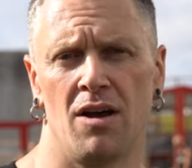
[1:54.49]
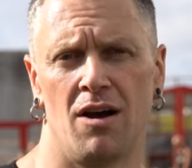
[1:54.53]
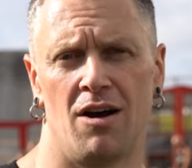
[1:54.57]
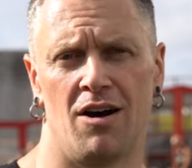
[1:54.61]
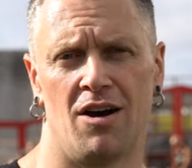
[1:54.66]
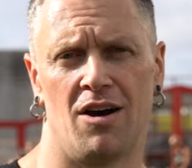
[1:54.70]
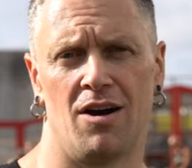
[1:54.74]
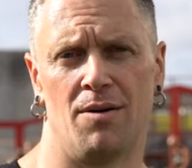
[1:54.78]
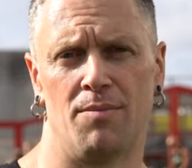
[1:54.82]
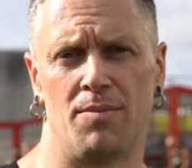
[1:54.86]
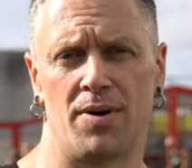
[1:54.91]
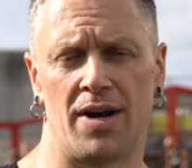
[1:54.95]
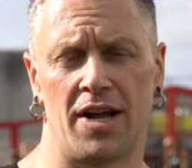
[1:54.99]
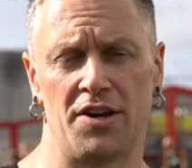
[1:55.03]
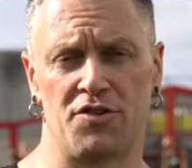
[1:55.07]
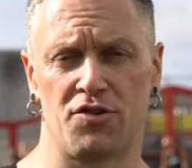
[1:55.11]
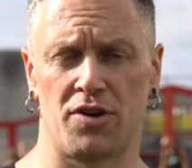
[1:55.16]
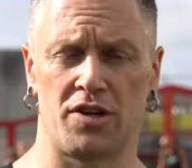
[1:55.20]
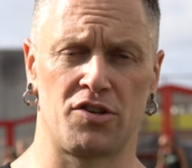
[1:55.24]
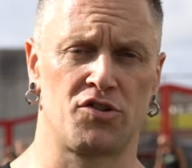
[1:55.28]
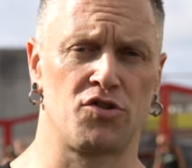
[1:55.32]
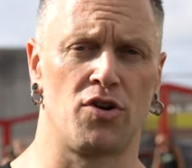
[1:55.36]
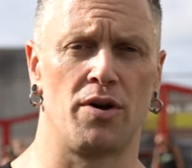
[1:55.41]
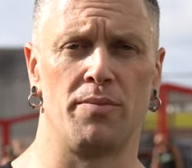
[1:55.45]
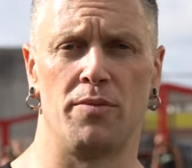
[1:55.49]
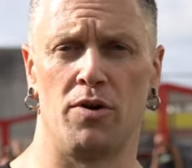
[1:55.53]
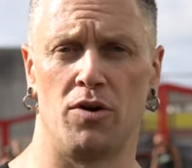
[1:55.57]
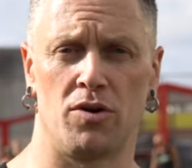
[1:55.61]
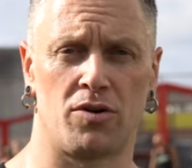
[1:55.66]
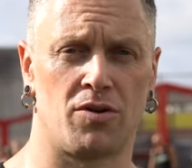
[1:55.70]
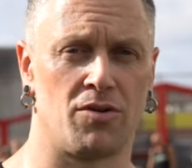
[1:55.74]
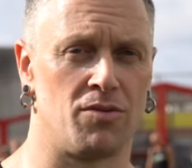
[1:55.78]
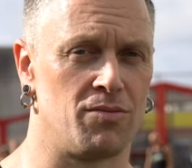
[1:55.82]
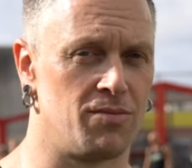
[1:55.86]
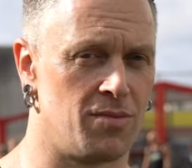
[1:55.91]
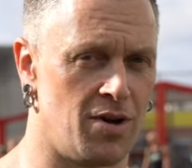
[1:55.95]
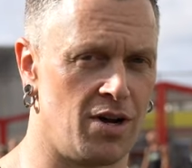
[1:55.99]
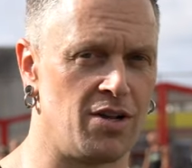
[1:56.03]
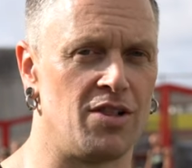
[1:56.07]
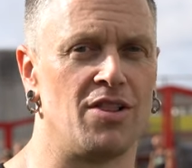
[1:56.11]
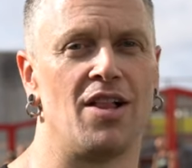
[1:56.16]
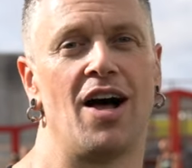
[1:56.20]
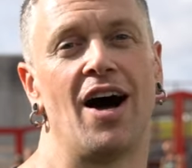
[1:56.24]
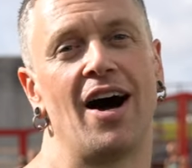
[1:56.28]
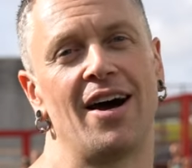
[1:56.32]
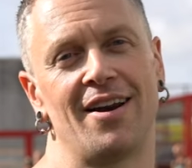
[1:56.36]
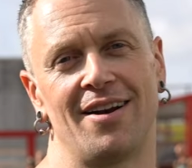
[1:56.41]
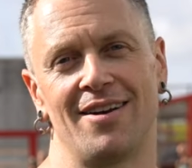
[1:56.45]
Um, but I drink soy milk a
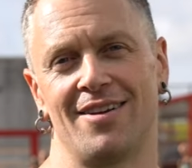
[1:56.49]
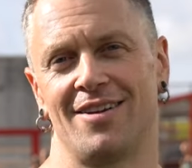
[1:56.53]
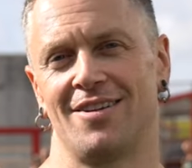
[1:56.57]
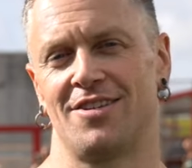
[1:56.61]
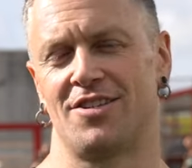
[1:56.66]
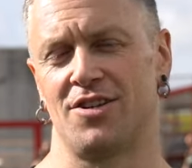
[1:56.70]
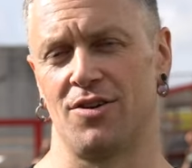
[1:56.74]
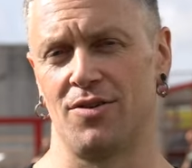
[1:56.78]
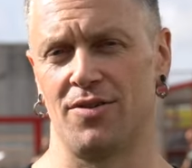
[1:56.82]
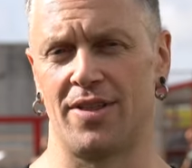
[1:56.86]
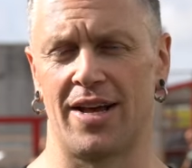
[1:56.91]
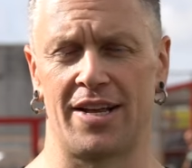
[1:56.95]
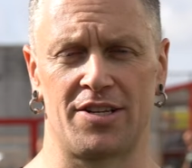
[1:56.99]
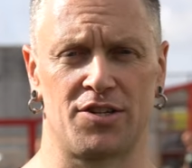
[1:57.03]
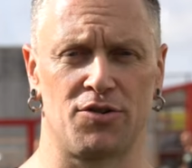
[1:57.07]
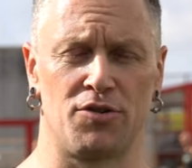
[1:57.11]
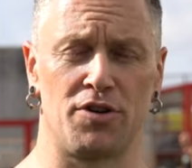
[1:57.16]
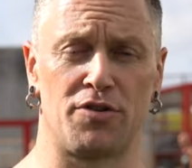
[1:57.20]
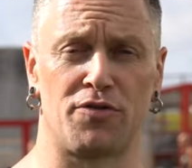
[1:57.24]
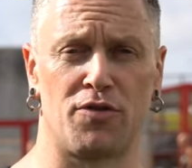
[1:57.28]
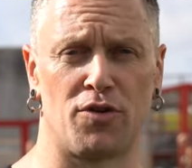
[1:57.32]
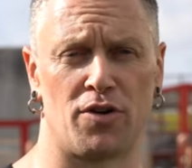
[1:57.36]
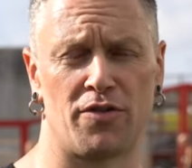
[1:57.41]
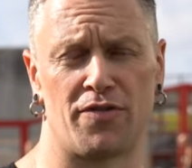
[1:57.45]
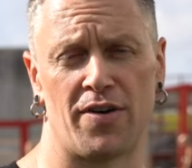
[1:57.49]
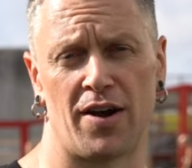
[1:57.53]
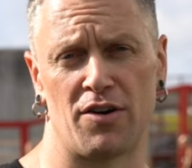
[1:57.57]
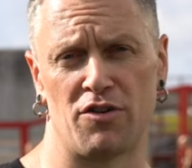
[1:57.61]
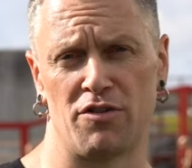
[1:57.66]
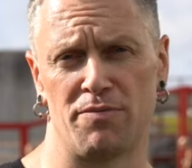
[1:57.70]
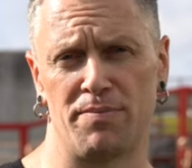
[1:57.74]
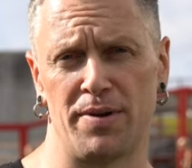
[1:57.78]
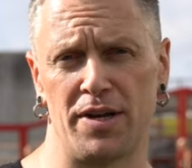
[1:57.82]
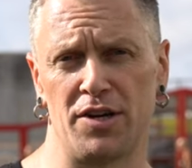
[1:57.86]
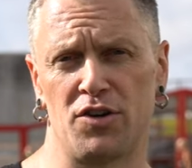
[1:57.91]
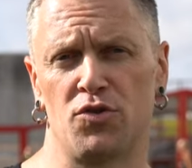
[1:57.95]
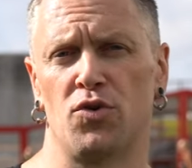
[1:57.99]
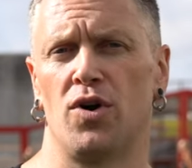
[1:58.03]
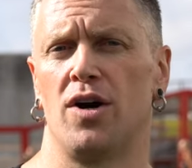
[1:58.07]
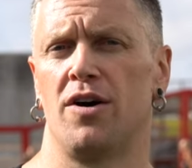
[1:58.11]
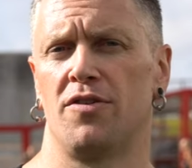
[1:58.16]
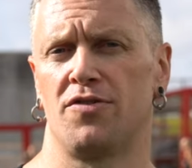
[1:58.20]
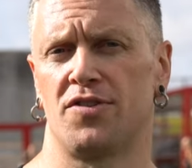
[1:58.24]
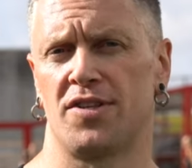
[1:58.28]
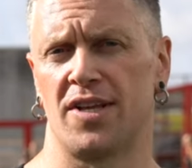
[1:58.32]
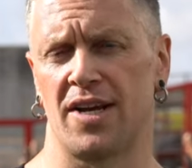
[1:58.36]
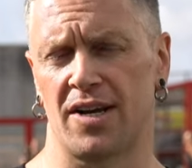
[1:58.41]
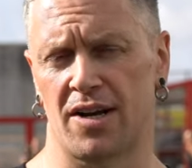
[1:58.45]
lot, so that's always fortified with
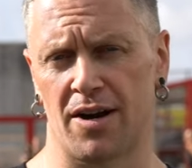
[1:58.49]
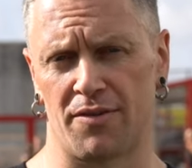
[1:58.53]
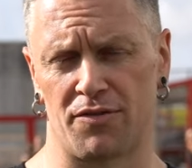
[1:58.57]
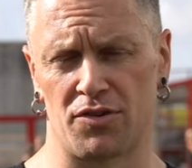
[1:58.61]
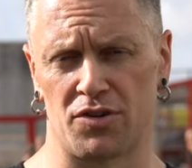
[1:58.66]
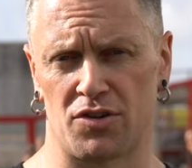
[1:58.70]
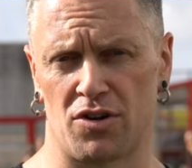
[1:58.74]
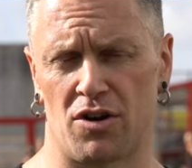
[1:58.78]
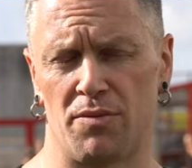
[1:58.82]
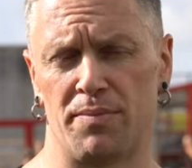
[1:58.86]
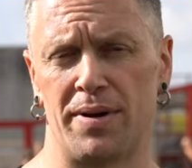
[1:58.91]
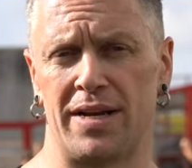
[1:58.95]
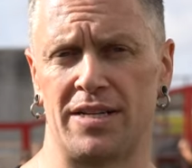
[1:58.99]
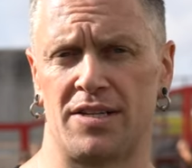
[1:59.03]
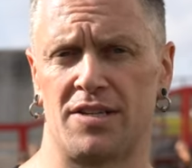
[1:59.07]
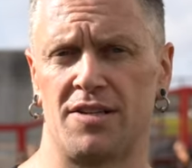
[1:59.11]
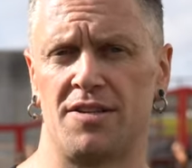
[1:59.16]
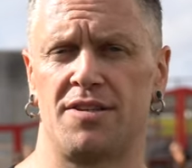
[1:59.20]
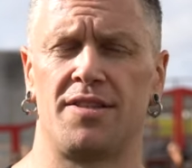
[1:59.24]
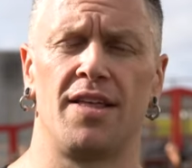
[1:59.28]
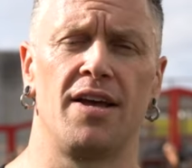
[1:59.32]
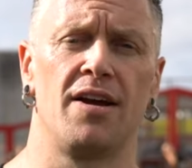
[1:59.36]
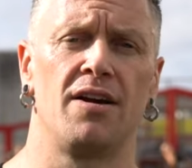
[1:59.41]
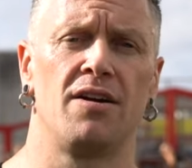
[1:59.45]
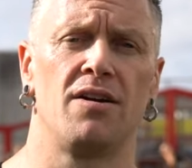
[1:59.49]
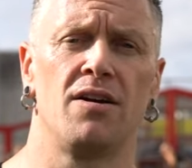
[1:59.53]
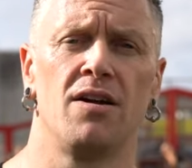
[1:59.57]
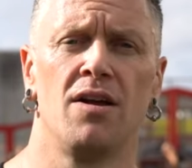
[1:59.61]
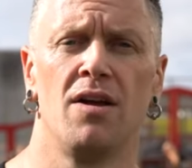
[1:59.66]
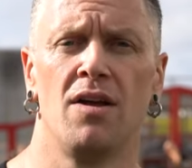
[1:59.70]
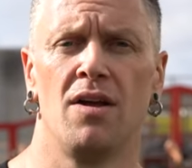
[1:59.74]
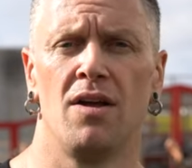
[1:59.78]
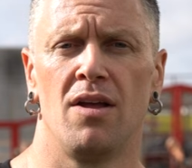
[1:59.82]
B12, so that covers all bases there.